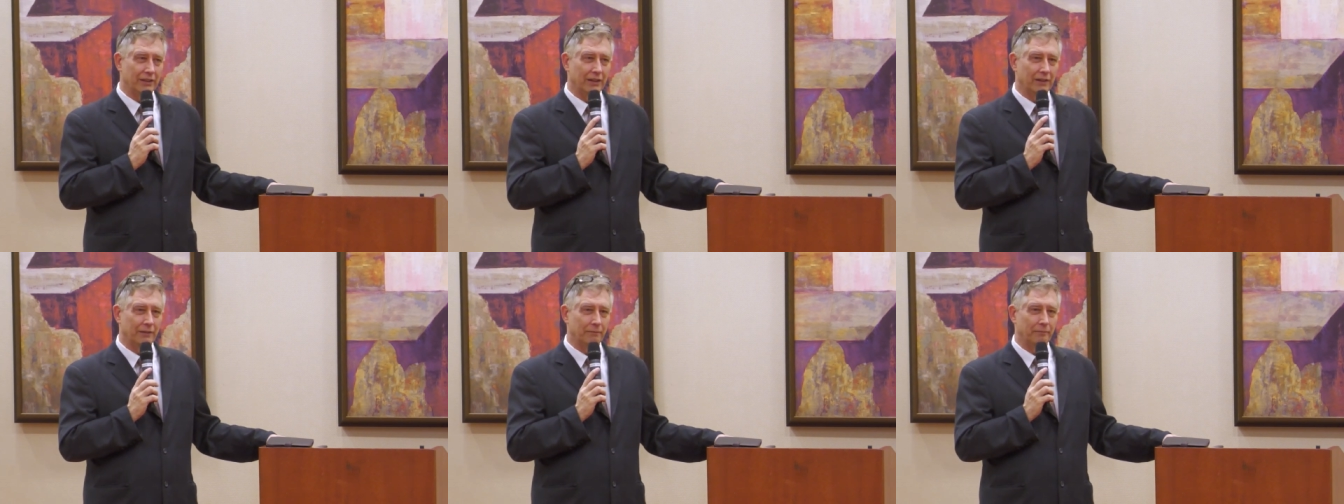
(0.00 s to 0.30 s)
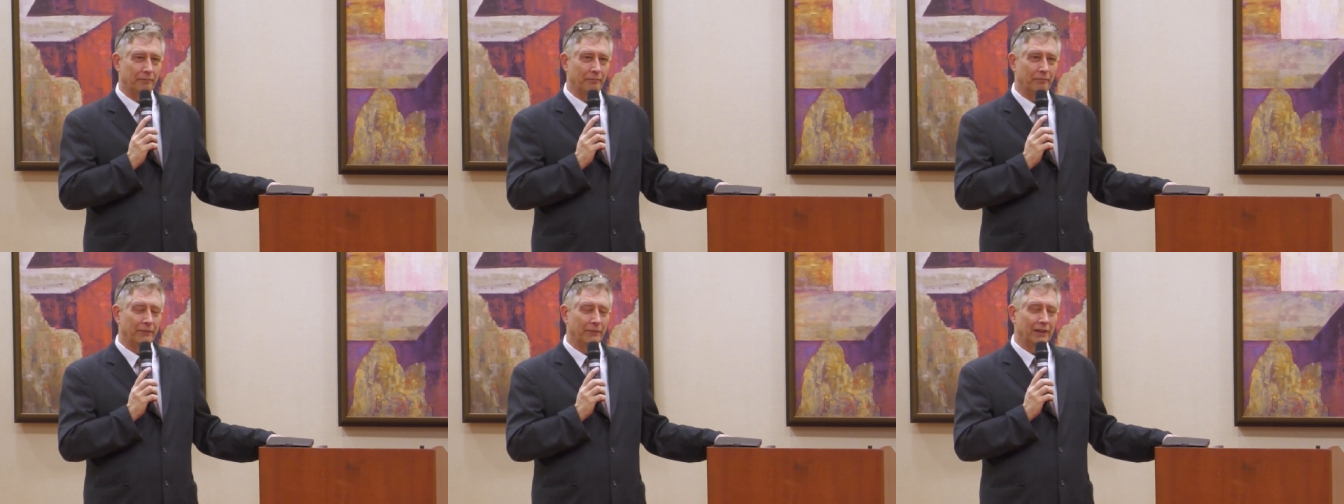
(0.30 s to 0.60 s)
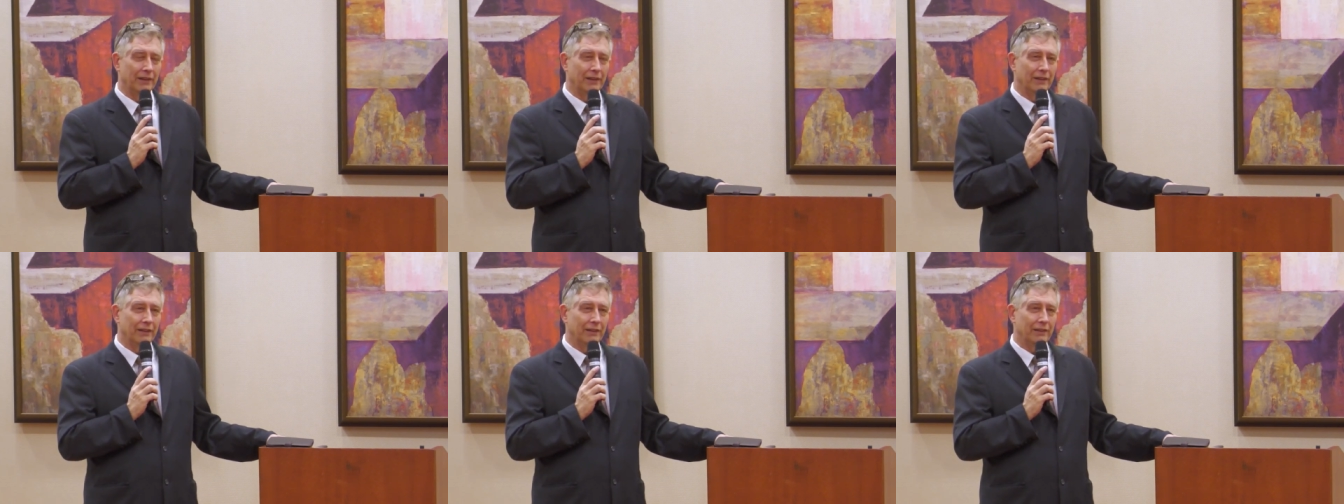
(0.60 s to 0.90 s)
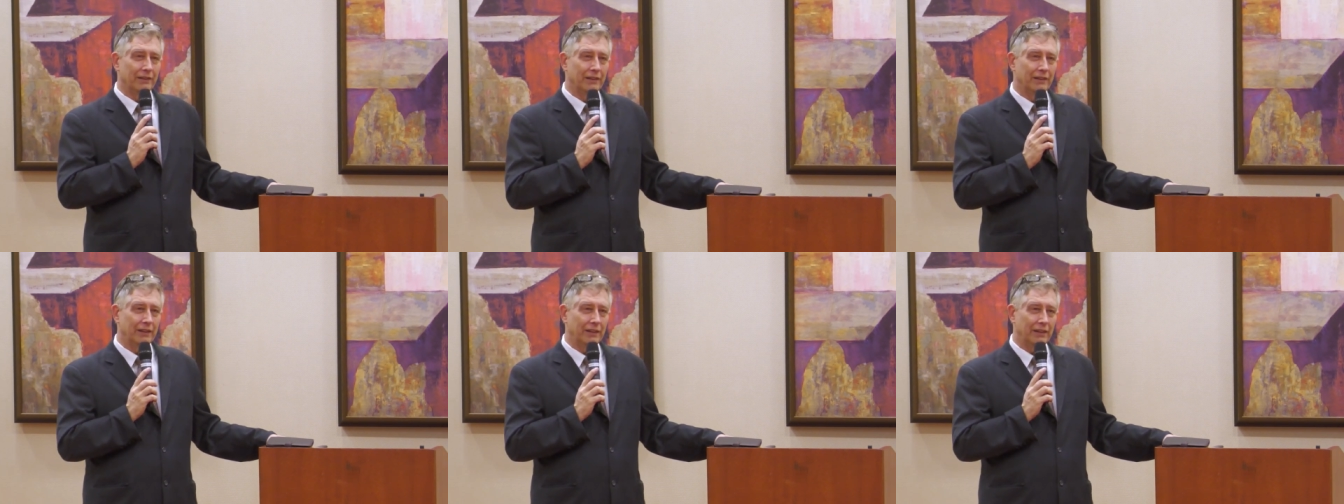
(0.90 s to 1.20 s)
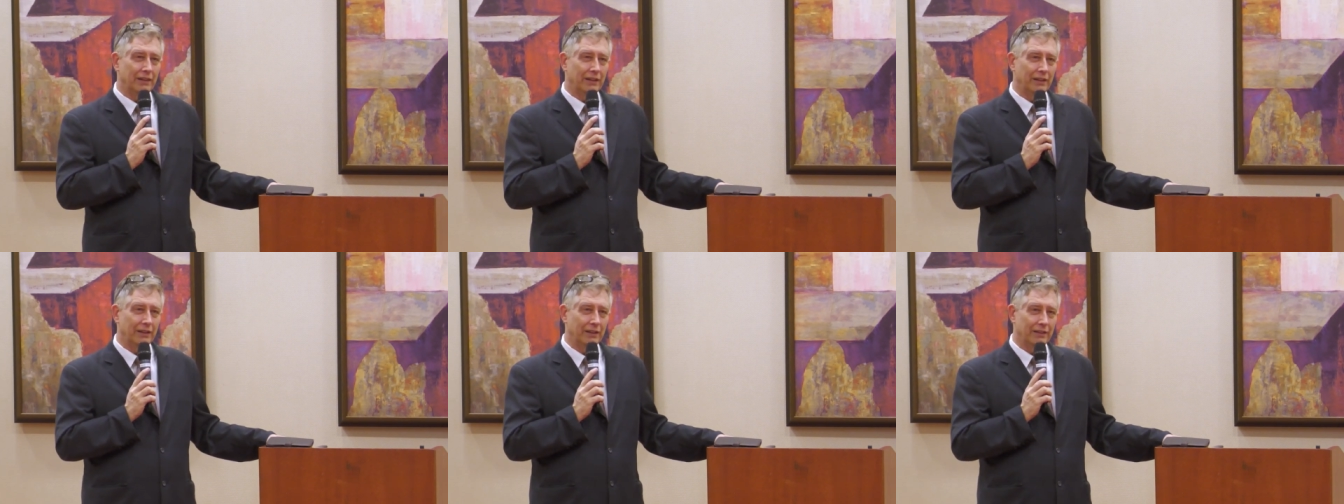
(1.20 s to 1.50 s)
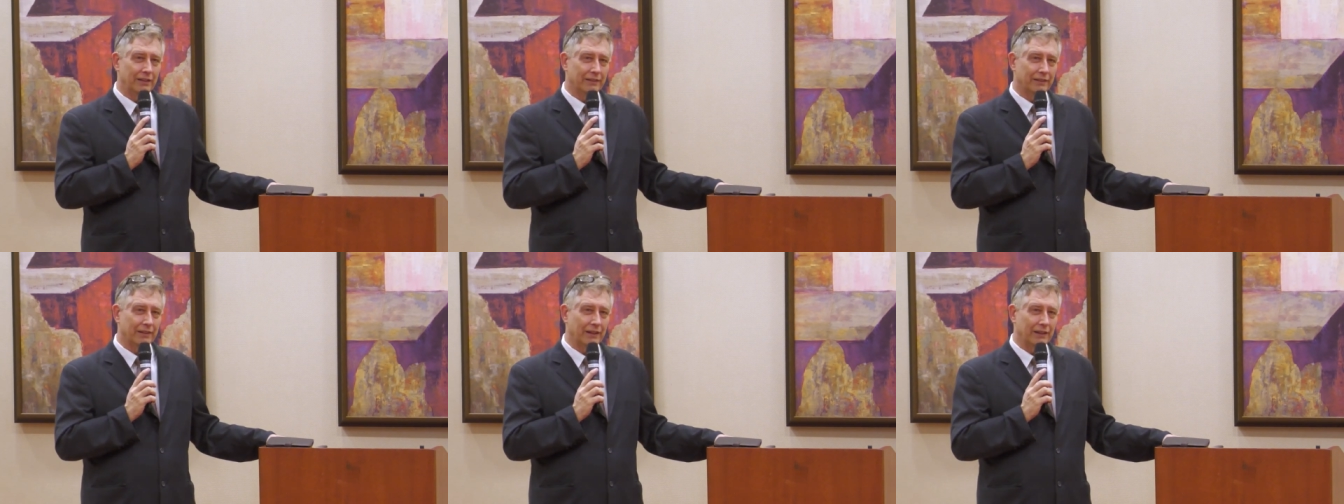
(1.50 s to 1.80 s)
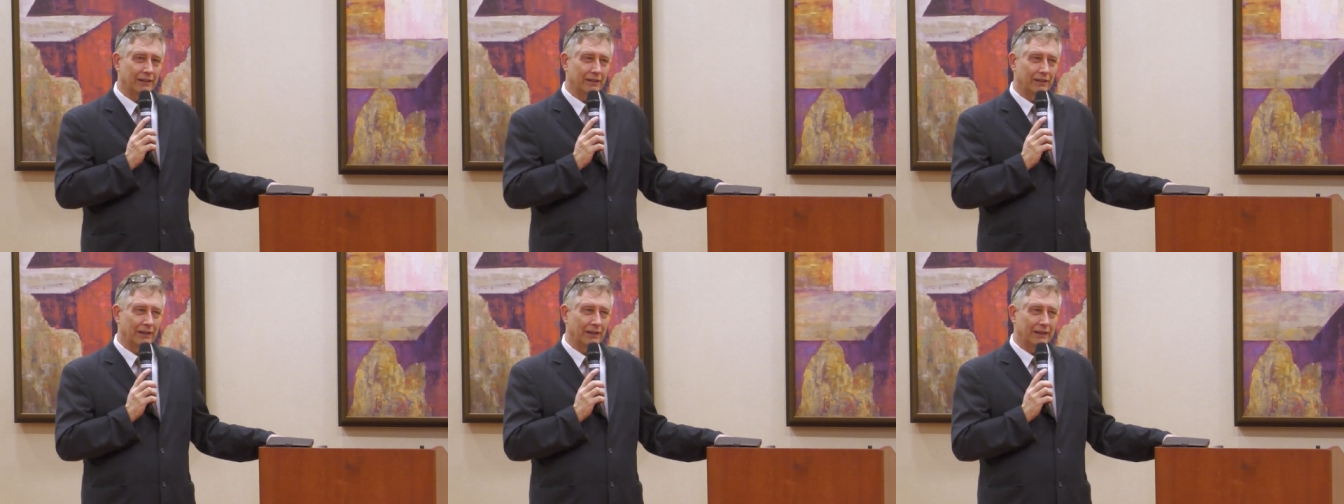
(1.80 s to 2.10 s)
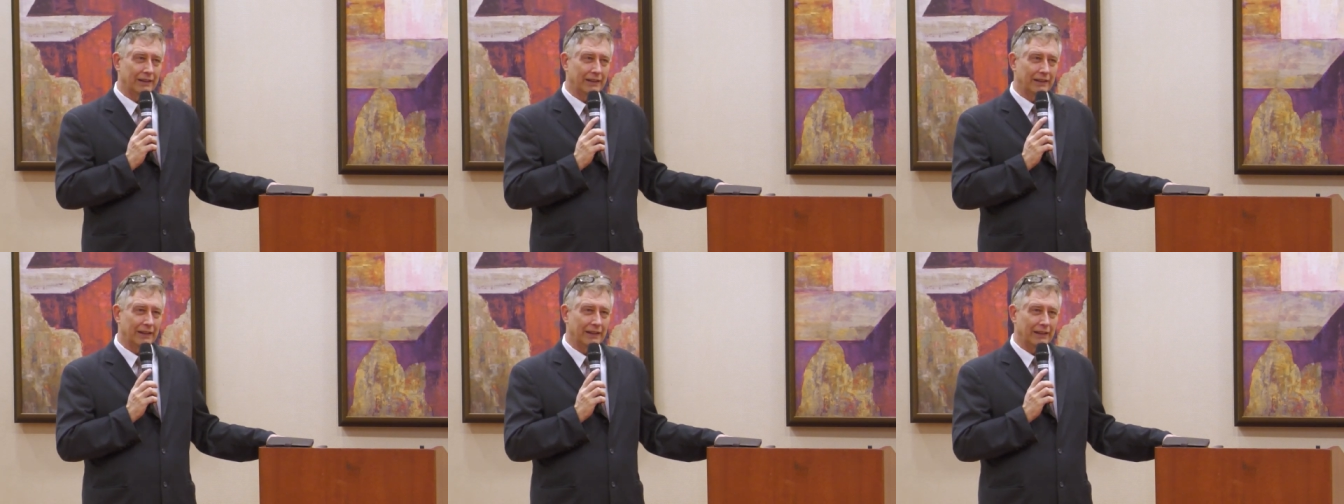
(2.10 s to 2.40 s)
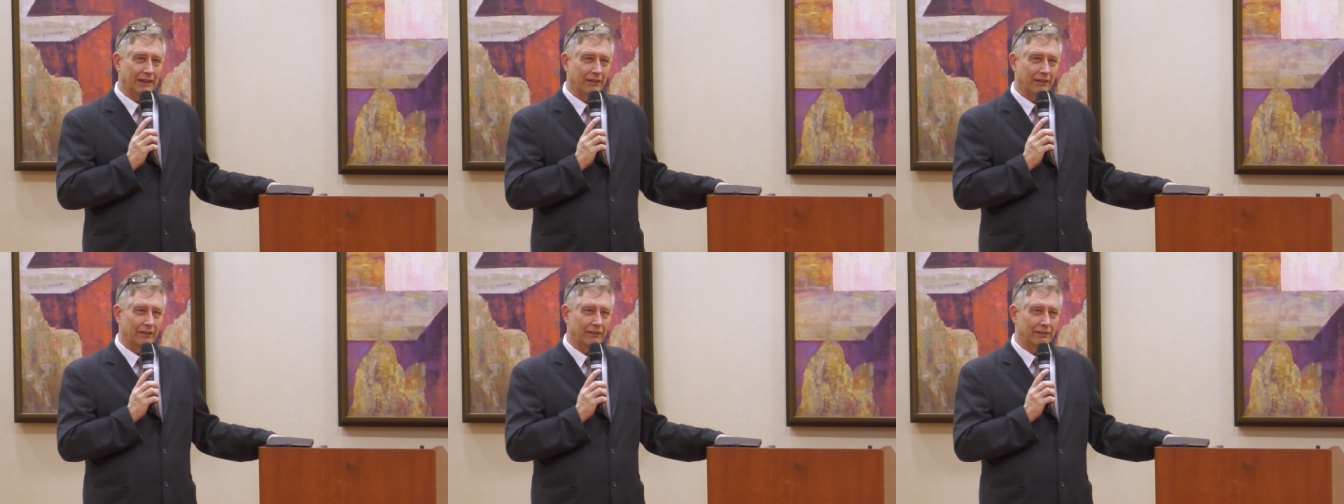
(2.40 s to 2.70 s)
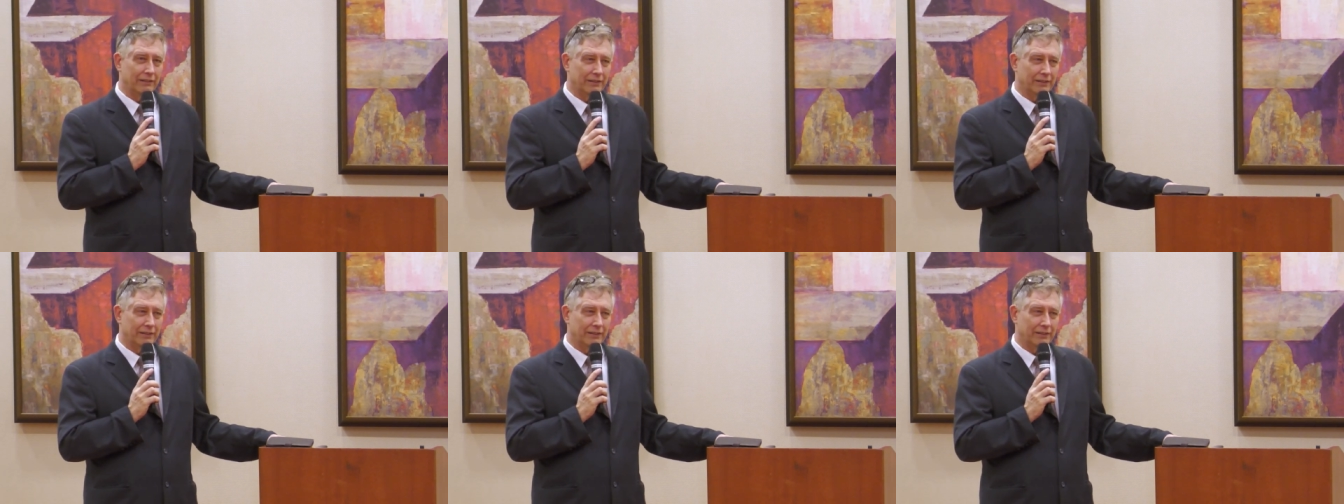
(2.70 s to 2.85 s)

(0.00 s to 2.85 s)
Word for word: Um, the, it's kind of like getting